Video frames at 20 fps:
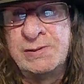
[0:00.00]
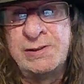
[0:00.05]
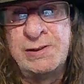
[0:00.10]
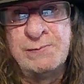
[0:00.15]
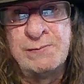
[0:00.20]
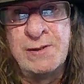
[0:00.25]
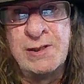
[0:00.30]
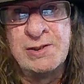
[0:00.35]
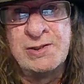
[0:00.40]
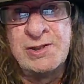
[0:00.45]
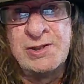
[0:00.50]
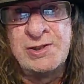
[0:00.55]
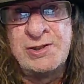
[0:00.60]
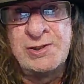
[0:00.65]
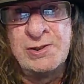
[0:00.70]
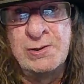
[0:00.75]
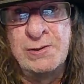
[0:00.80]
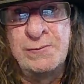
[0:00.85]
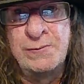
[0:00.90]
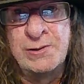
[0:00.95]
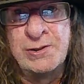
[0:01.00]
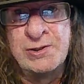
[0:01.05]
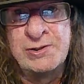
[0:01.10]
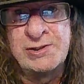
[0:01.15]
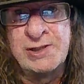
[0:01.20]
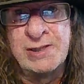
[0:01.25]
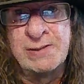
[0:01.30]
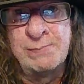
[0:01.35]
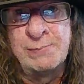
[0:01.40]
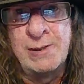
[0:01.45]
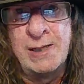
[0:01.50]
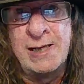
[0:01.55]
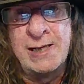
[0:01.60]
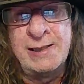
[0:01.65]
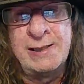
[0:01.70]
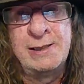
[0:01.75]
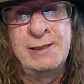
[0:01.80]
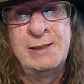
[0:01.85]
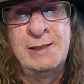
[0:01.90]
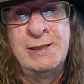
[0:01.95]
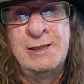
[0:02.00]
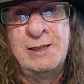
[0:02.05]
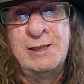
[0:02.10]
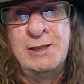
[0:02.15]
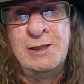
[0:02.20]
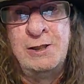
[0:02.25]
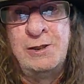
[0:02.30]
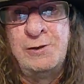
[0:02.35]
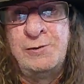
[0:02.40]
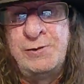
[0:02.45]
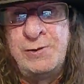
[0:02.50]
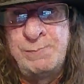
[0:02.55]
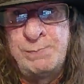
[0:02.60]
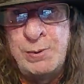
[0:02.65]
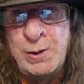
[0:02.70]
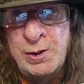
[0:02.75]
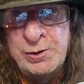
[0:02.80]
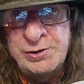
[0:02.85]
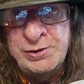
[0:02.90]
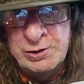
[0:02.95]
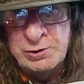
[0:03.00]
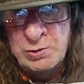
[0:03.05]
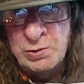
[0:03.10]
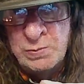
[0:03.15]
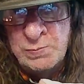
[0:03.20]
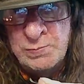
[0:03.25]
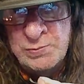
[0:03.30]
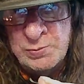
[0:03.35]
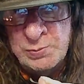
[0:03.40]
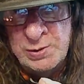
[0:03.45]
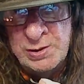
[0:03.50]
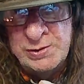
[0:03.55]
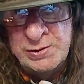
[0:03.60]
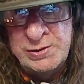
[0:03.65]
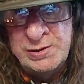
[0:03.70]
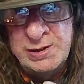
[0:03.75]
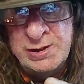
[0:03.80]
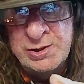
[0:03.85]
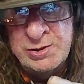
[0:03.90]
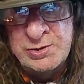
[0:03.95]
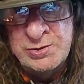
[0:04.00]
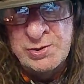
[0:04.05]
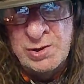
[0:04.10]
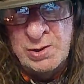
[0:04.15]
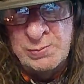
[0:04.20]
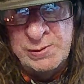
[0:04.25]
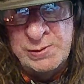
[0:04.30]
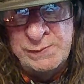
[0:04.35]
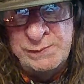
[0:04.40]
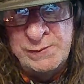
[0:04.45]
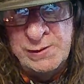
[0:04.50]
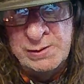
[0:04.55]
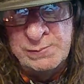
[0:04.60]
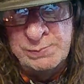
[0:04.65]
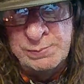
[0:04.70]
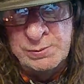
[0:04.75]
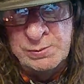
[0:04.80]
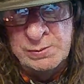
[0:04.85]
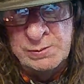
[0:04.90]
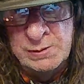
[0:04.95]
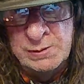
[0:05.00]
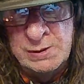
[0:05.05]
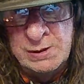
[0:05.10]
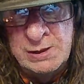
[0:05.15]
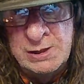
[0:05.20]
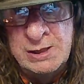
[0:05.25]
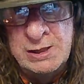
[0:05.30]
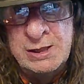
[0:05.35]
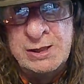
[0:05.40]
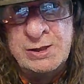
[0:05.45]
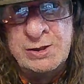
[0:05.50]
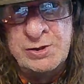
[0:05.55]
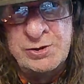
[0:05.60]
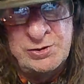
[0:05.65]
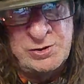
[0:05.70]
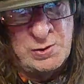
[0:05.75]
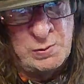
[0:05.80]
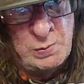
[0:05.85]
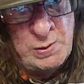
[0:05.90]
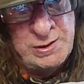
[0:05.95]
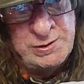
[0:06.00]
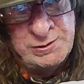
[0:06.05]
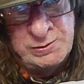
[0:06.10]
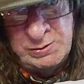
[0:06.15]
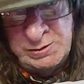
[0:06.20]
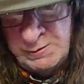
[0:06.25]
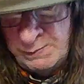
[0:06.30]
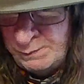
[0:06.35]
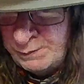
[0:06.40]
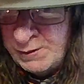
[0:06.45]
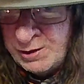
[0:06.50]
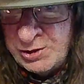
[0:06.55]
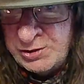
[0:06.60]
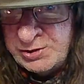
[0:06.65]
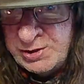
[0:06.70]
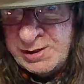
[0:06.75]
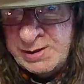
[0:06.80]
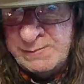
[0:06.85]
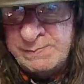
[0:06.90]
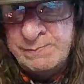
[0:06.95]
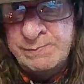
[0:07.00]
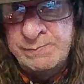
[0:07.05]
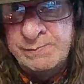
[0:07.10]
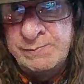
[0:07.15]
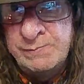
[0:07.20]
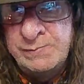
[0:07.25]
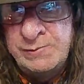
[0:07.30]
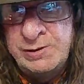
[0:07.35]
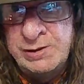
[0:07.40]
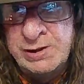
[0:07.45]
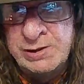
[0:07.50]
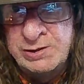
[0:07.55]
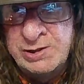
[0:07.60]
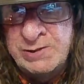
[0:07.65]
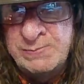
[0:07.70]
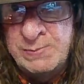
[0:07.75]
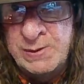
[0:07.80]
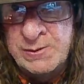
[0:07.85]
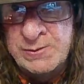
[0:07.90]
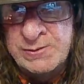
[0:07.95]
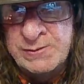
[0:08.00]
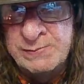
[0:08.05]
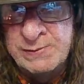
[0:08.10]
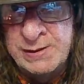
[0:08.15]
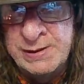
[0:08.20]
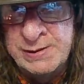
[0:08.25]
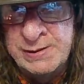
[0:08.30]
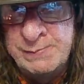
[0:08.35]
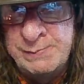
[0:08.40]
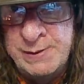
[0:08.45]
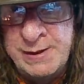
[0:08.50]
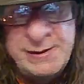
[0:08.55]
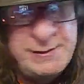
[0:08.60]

The device is silver instead of black. The pod it comes with is not refillable. So when you've finished it, you can dispose of it in the